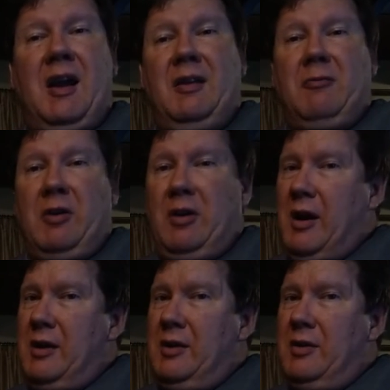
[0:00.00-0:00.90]
and
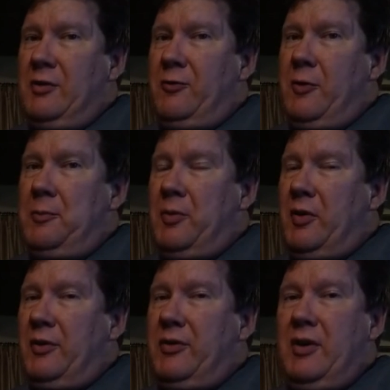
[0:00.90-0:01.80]
we're heading into
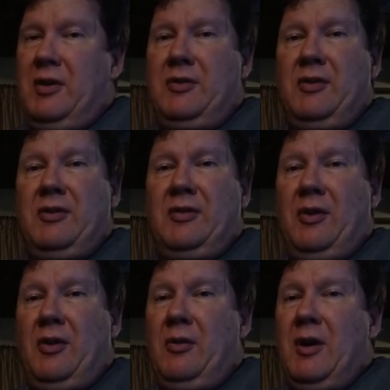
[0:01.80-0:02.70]
football season
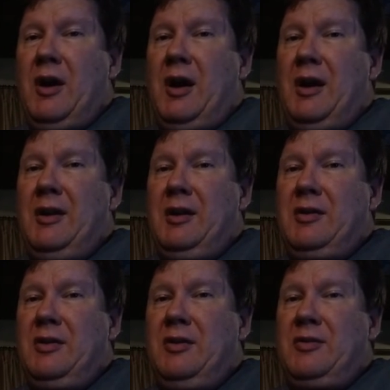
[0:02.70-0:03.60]
so I
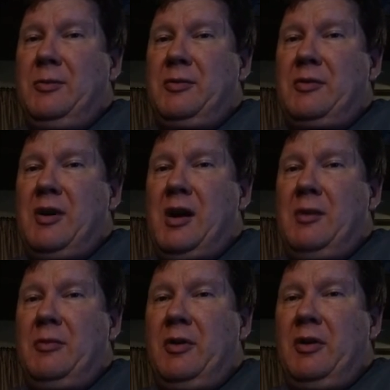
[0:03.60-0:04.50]
think the
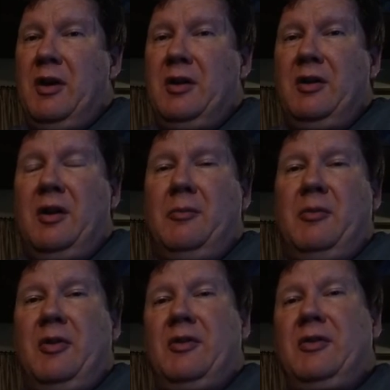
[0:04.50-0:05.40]
subscriber
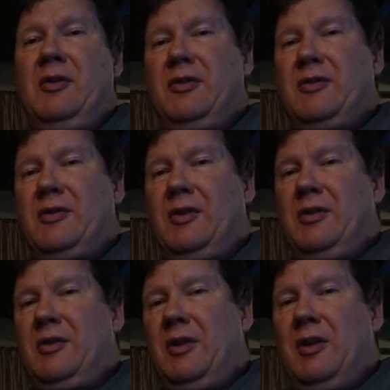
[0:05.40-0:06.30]
number is going to
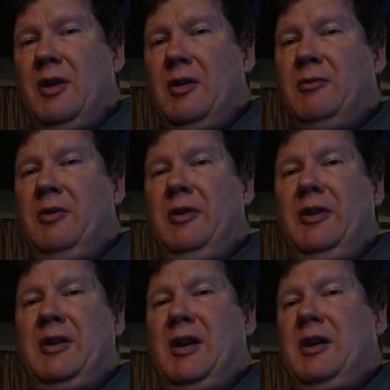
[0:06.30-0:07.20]
start to
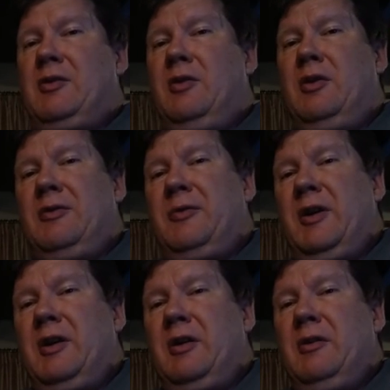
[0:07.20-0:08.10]
really take
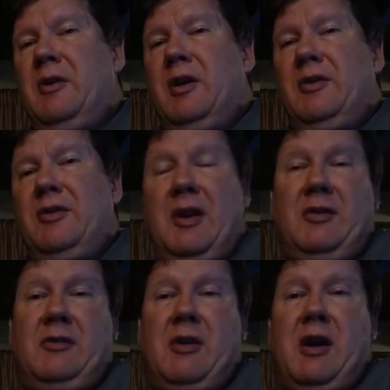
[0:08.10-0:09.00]
off here. So
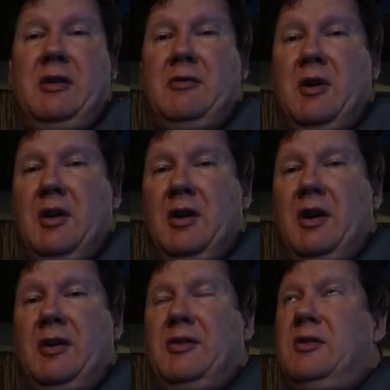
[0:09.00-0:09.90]
that's great.
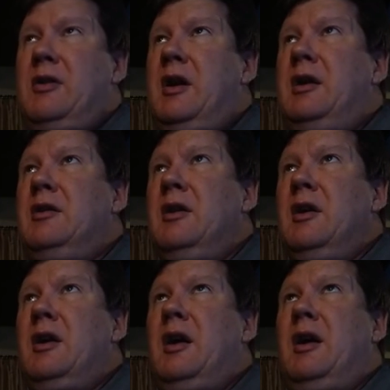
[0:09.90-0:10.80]
That's great.
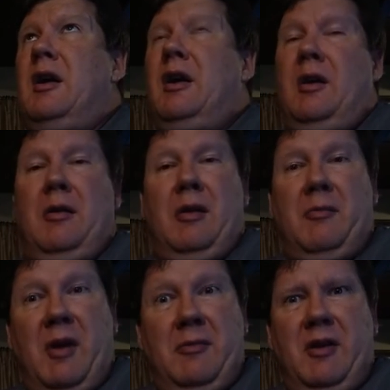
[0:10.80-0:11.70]
Uh, uh
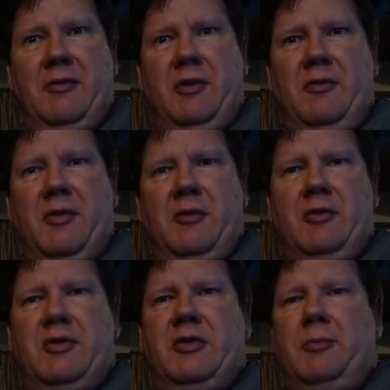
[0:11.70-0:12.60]
and maybe even the
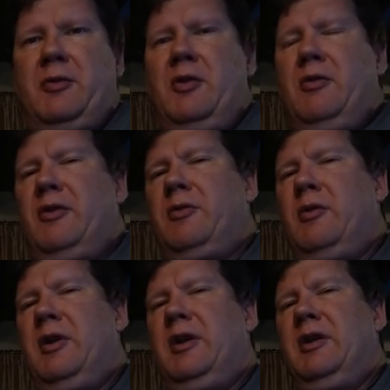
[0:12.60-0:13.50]
viewership too as
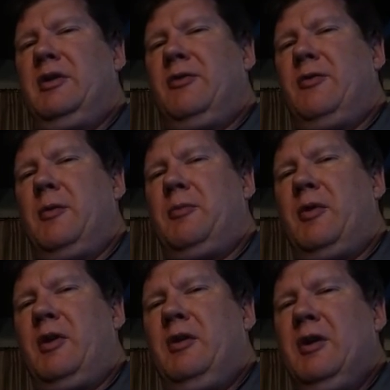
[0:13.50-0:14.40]
we'll hit into
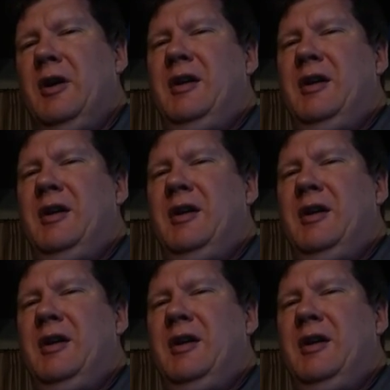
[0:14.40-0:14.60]
football.